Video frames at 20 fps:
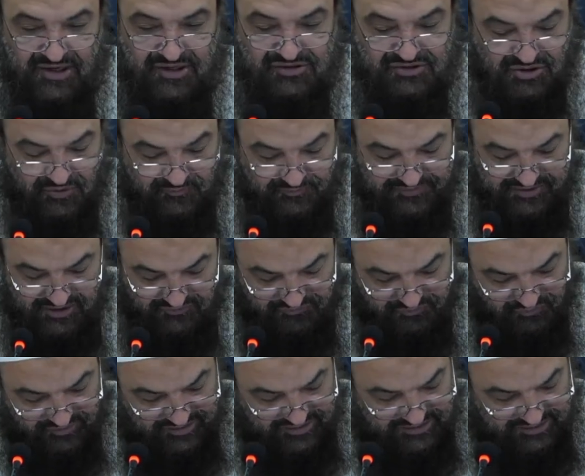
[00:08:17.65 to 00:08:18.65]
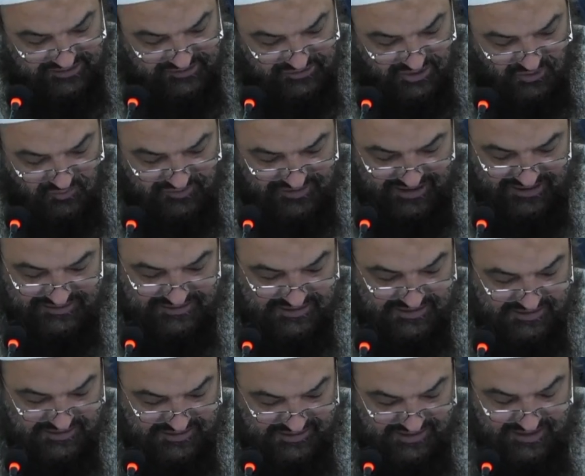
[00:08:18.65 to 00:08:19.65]
So if we know
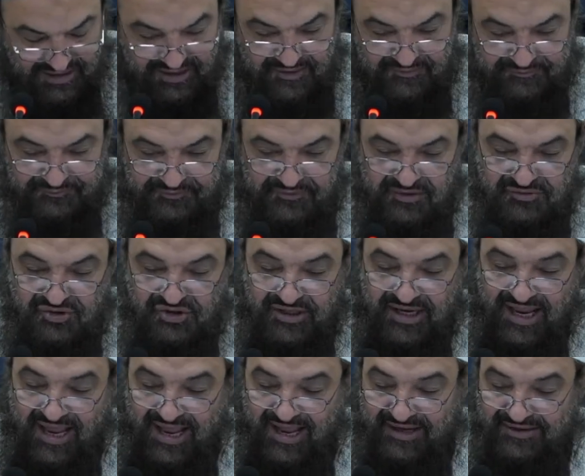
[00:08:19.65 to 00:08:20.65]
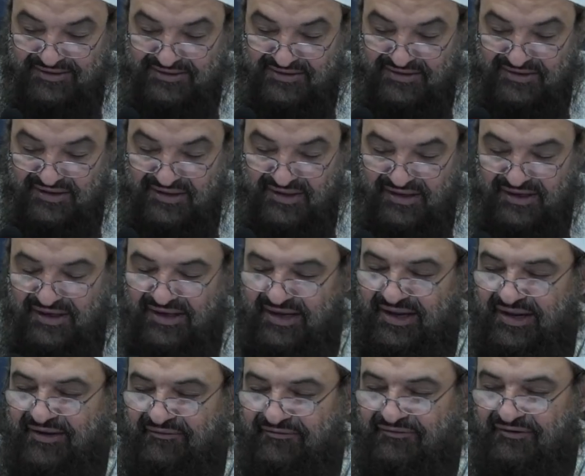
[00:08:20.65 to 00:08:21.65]
that the jihad,
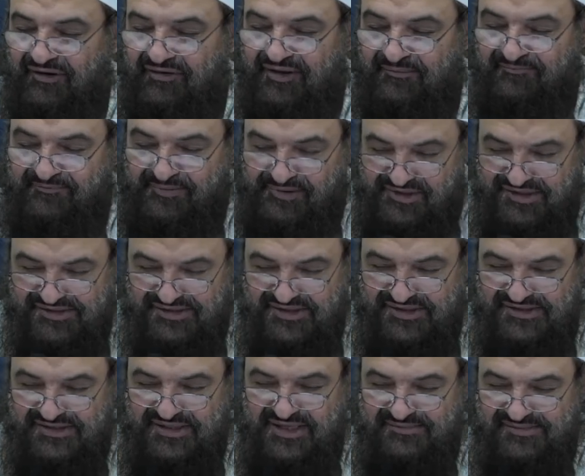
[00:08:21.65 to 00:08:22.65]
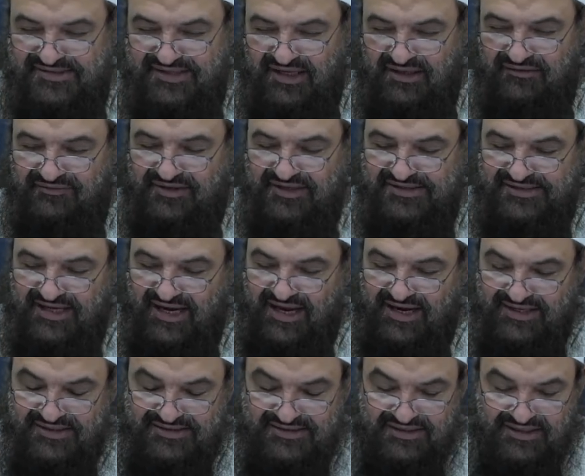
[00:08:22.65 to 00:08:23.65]
if the person's himself
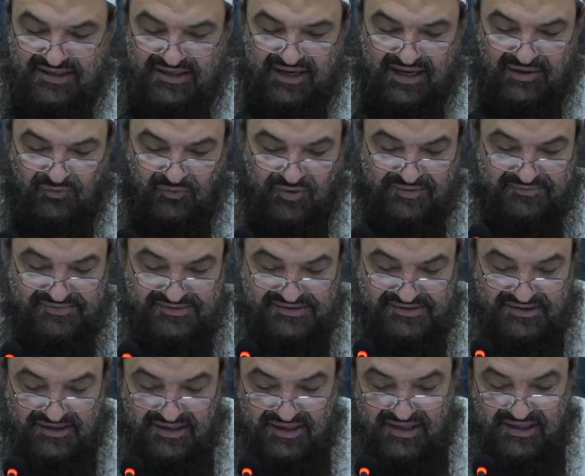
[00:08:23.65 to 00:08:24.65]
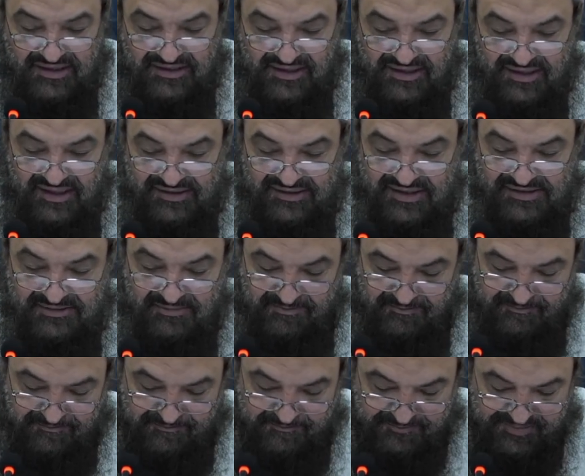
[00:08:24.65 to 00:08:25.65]
desires and whims, then it is
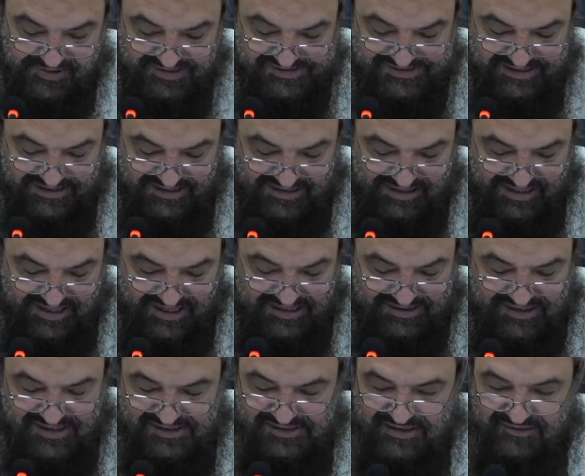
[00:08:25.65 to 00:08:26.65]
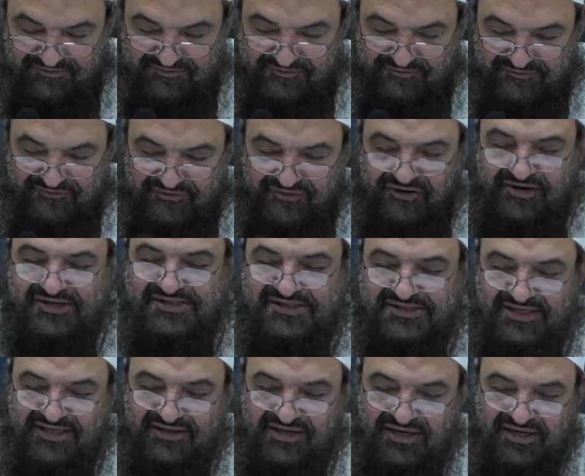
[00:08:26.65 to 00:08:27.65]
basically, it is the first
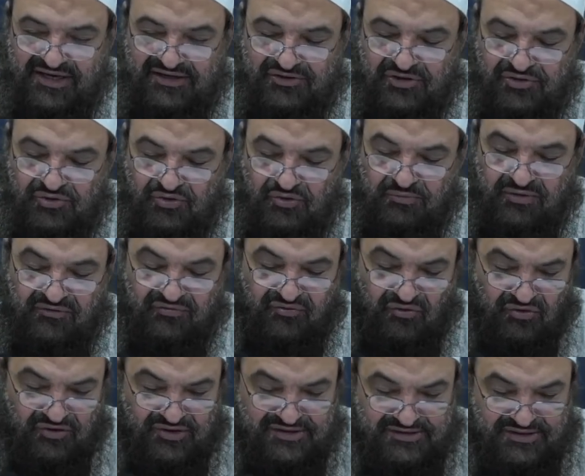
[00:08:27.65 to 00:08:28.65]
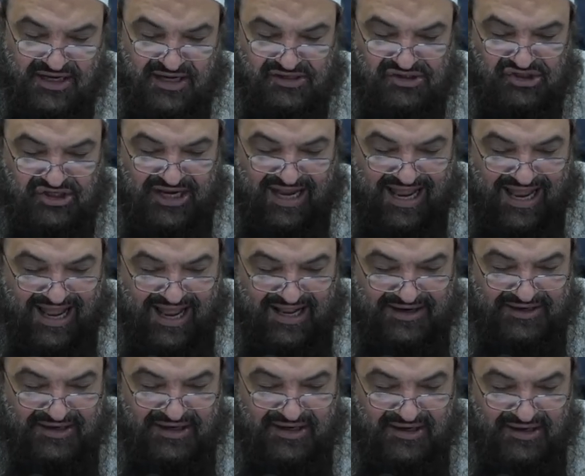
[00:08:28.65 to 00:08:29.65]
thing that you need to do before you start
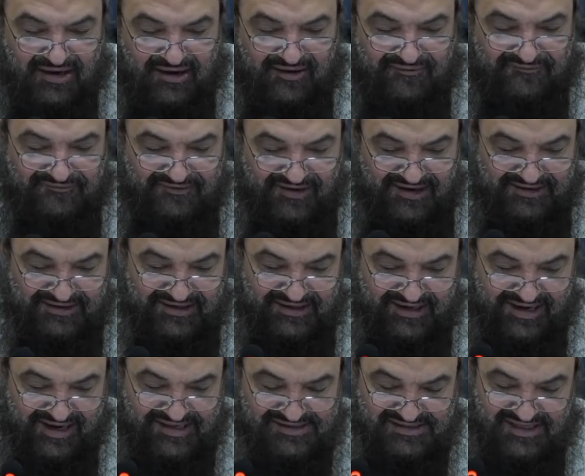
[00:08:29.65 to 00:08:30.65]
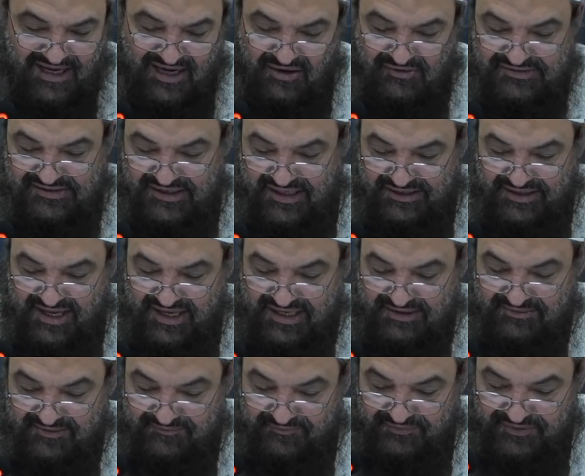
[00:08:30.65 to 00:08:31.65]
jihad and fighting against the outside
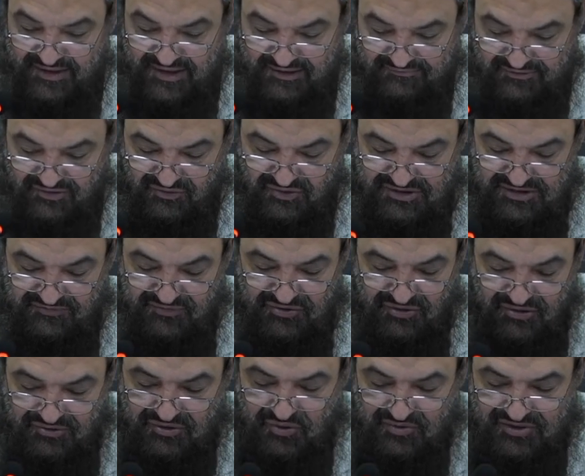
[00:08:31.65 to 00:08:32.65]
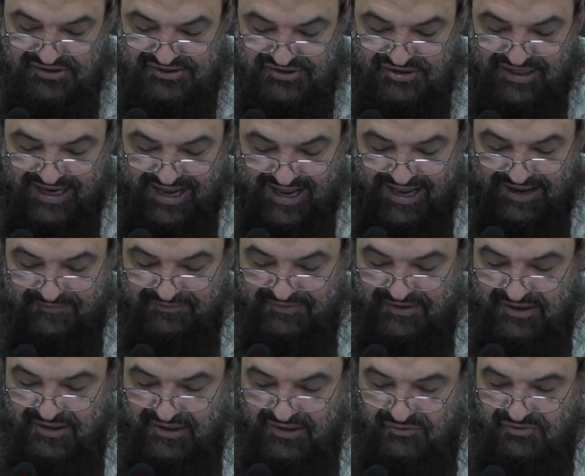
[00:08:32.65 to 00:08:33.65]
enemy. Because if you don't do this
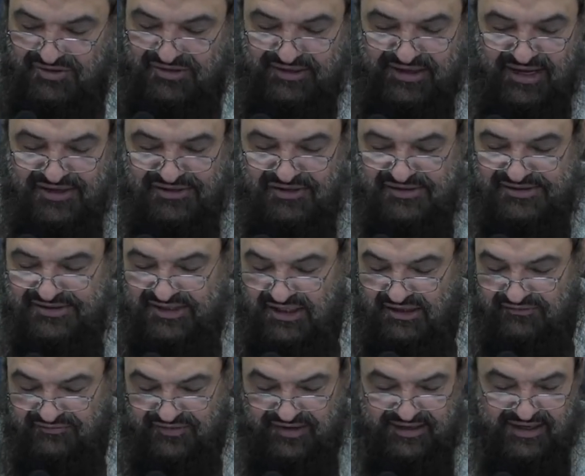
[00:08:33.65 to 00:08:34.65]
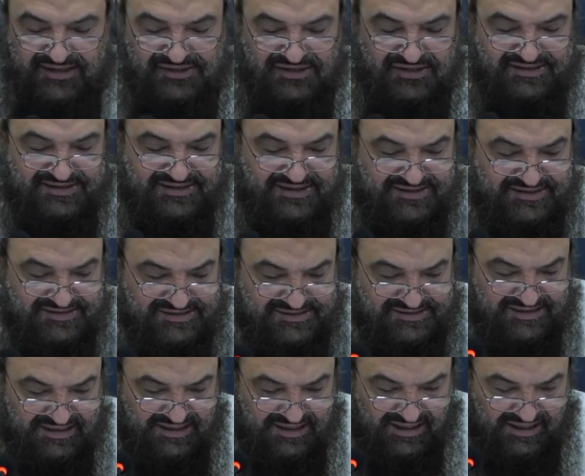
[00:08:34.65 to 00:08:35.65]
jihad, which is against yourself, against your
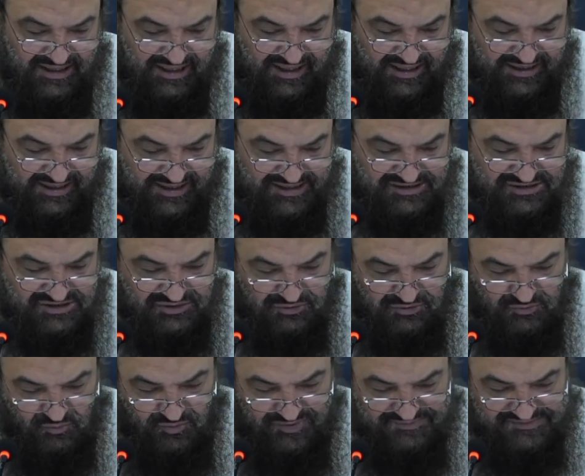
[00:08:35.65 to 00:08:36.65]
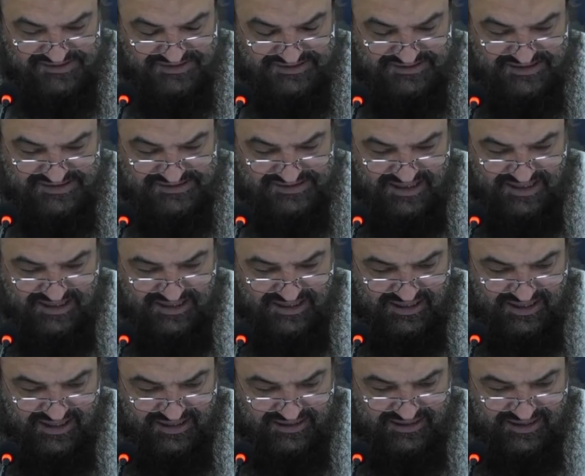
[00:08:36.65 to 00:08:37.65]
sins, against your whims and
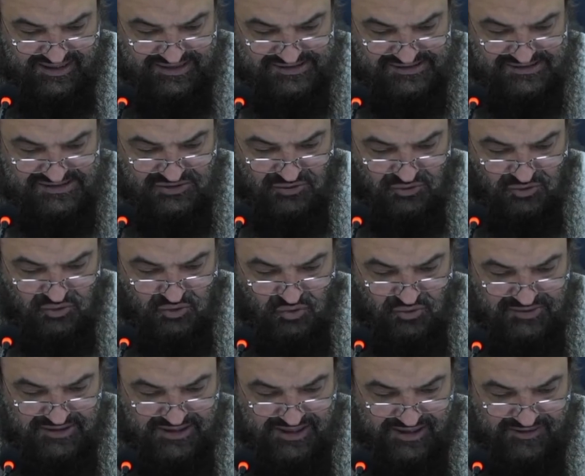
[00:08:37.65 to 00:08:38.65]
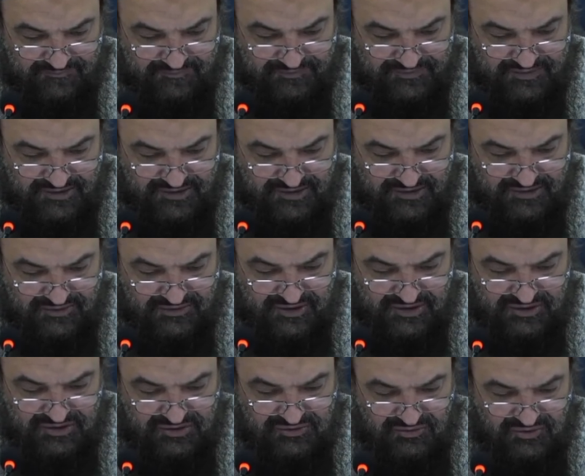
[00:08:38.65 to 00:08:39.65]
desire, against your dunya,
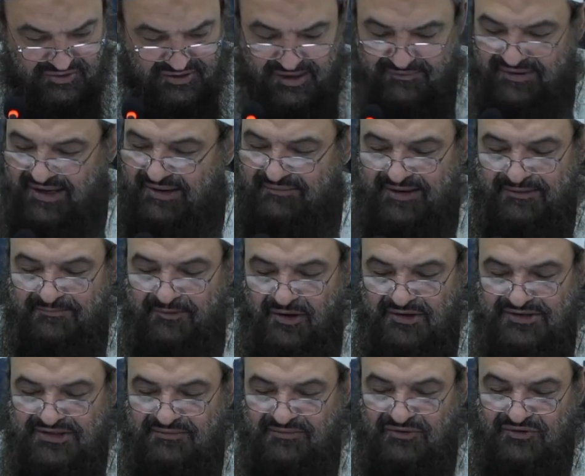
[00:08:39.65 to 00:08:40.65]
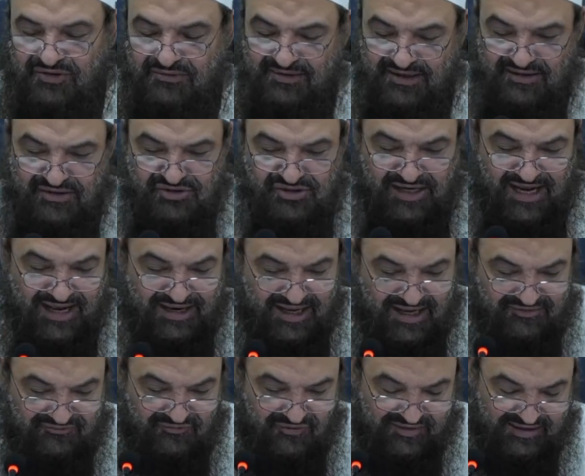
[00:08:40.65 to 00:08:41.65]
then you're not going to be possible to meet the
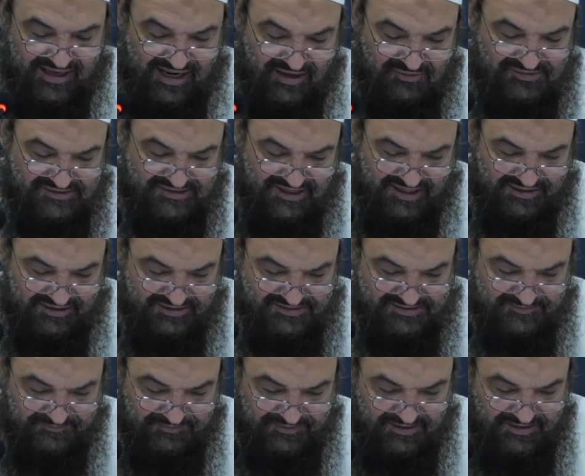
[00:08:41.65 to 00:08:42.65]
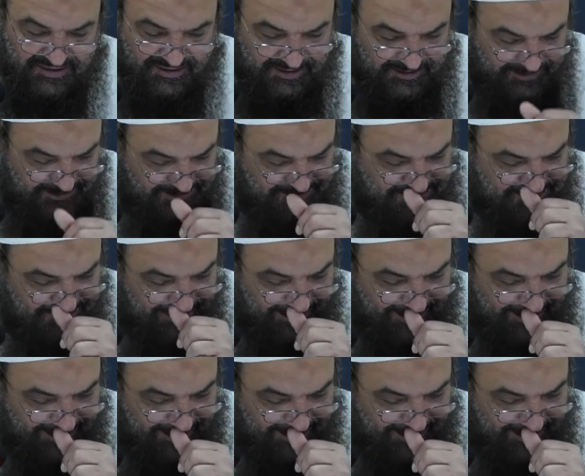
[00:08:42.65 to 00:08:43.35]
jihad for the outsiders. This is